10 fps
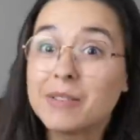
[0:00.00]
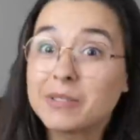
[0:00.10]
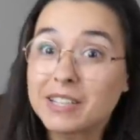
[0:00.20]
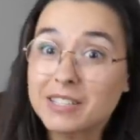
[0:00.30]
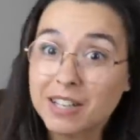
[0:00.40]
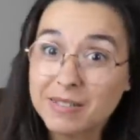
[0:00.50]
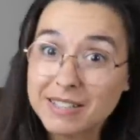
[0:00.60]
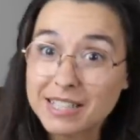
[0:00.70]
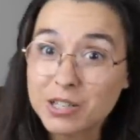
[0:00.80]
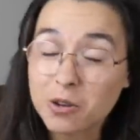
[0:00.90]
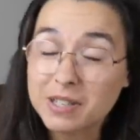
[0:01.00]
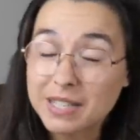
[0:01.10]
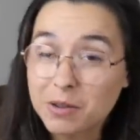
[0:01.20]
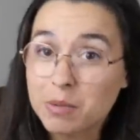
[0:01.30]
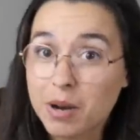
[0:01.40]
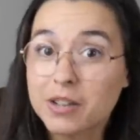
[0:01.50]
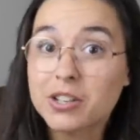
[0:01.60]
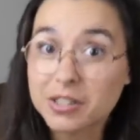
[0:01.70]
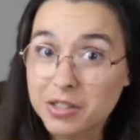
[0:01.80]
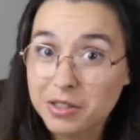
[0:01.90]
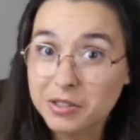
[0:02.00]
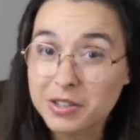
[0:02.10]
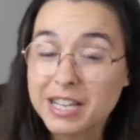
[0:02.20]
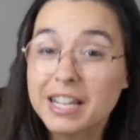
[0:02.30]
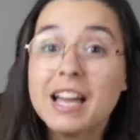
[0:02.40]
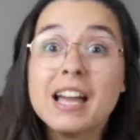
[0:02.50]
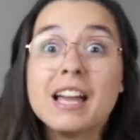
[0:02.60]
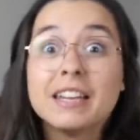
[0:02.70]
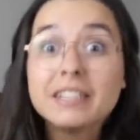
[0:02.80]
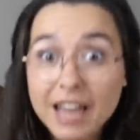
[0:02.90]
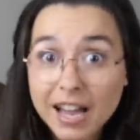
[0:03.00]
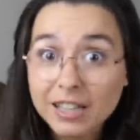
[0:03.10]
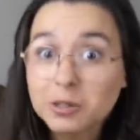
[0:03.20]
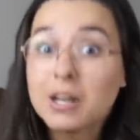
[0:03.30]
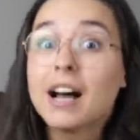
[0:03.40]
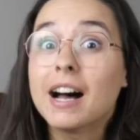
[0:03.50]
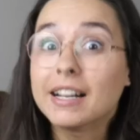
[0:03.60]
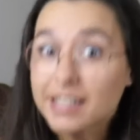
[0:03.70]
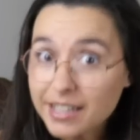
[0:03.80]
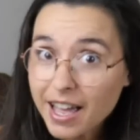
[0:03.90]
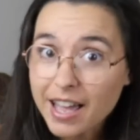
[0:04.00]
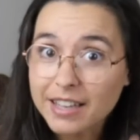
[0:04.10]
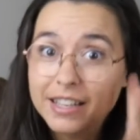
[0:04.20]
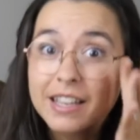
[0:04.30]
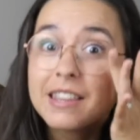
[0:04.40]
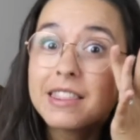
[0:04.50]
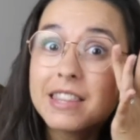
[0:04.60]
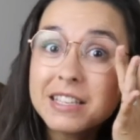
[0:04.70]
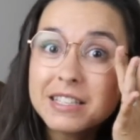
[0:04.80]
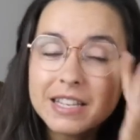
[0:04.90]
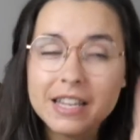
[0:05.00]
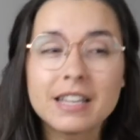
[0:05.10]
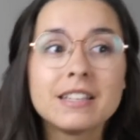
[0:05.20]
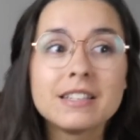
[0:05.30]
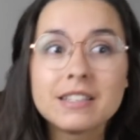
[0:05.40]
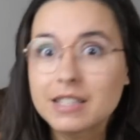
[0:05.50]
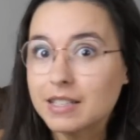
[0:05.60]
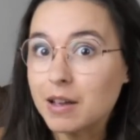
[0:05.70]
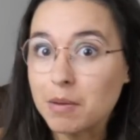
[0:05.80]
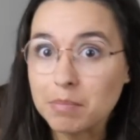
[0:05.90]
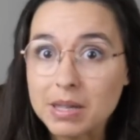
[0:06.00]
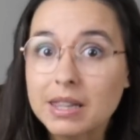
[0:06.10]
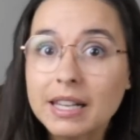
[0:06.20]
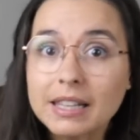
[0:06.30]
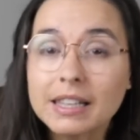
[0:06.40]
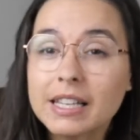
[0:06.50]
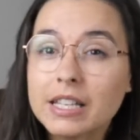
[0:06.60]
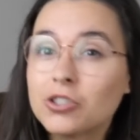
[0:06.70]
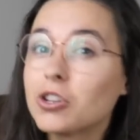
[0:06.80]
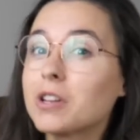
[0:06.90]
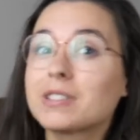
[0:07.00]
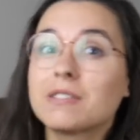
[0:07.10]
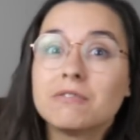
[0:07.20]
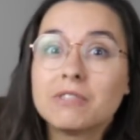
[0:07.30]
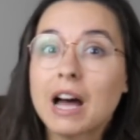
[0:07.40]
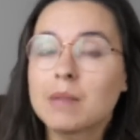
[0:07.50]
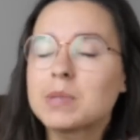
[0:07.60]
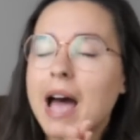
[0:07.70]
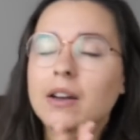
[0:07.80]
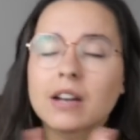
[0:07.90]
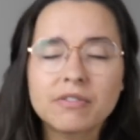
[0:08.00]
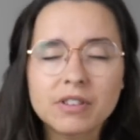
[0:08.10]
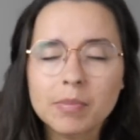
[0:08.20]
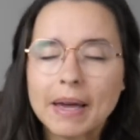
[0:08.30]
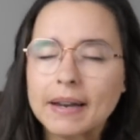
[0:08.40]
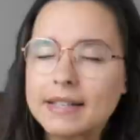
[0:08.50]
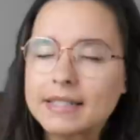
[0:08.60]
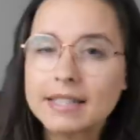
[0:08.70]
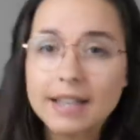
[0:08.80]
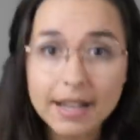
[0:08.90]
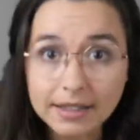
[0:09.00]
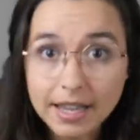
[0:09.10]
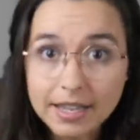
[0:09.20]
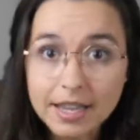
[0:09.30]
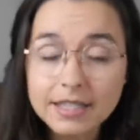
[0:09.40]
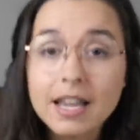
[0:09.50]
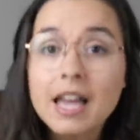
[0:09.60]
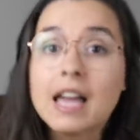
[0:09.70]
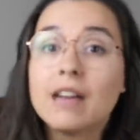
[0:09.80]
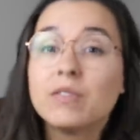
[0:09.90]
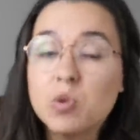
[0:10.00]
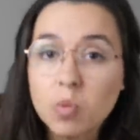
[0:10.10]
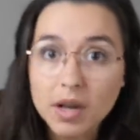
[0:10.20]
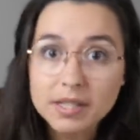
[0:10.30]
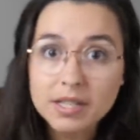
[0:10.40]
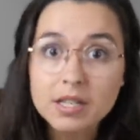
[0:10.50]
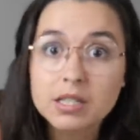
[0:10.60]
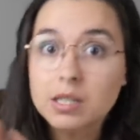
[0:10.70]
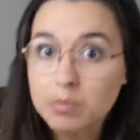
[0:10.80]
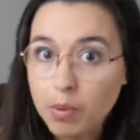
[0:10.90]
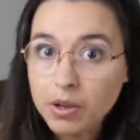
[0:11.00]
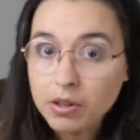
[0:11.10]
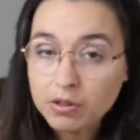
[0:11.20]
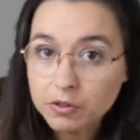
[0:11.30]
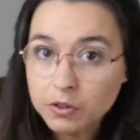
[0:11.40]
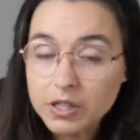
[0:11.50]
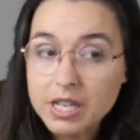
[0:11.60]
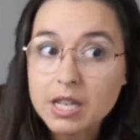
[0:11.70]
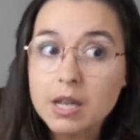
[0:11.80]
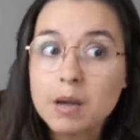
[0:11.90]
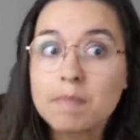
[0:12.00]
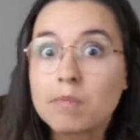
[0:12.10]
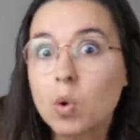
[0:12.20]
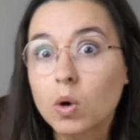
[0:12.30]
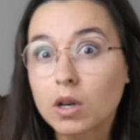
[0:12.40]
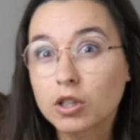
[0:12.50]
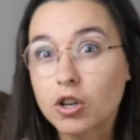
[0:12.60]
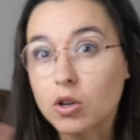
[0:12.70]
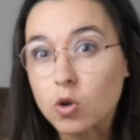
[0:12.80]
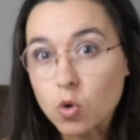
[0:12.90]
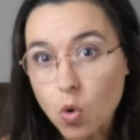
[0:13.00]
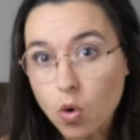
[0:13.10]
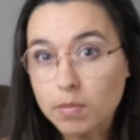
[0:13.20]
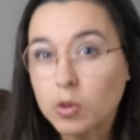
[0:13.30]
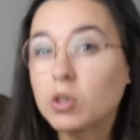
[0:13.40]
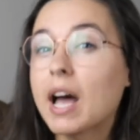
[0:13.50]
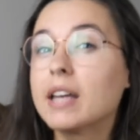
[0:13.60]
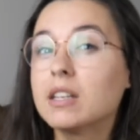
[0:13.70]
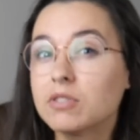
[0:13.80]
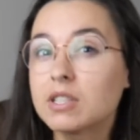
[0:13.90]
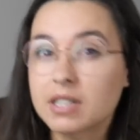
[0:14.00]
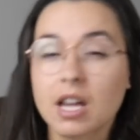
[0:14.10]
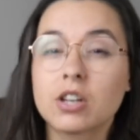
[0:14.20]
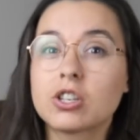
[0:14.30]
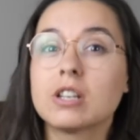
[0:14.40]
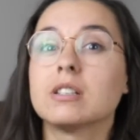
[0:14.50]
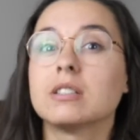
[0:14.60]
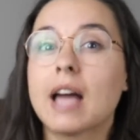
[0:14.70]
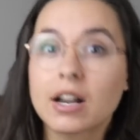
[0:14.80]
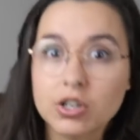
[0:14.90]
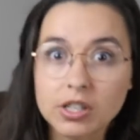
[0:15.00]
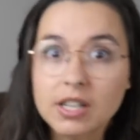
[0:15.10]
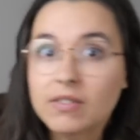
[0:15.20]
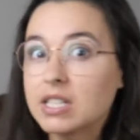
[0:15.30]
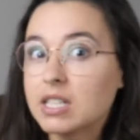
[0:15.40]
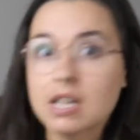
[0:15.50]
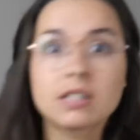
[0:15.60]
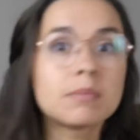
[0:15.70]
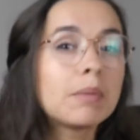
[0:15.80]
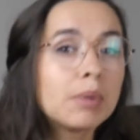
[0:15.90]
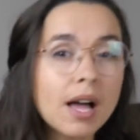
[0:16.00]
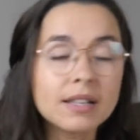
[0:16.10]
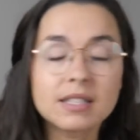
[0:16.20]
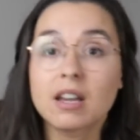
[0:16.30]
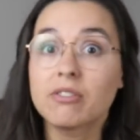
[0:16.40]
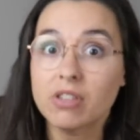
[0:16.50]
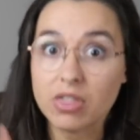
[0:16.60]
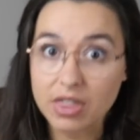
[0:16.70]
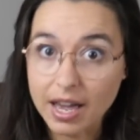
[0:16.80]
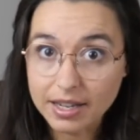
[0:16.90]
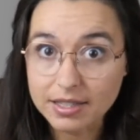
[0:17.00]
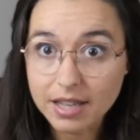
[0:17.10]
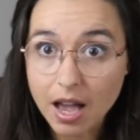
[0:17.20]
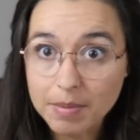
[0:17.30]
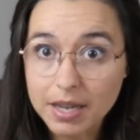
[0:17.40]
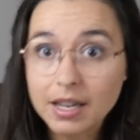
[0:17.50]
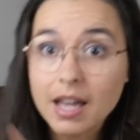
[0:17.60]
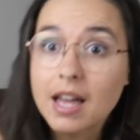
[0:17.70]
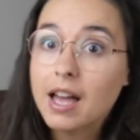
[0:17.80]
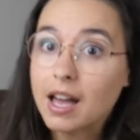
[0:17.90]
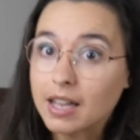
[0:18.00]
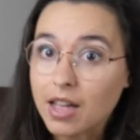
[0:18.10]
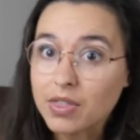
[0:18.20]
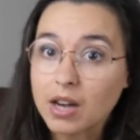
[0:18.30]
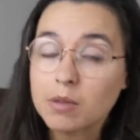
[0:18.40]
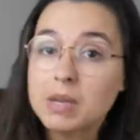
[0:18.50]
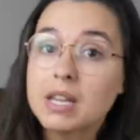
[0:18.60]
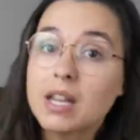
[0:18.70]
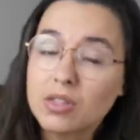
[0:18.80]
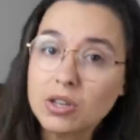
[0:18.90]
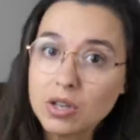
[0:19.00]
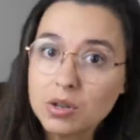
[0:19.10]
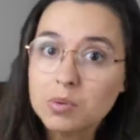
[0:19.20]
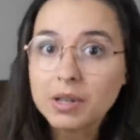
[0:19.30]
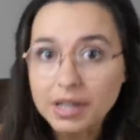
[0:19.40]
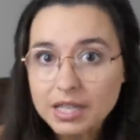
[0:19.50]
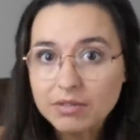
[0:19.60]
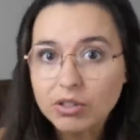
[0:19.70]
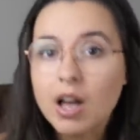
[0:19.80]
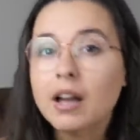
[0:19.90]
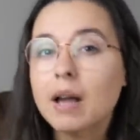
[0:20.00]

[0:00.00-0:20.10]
I'm gonna talk about Secret Project three. Now, again, this is completely just vibes. How did I feel about it? Did I like it? If you want spoiler free, more normal kind of discussion, actually giving details about plot and stuff, that is coming. Again, that'll be in the new release vlog.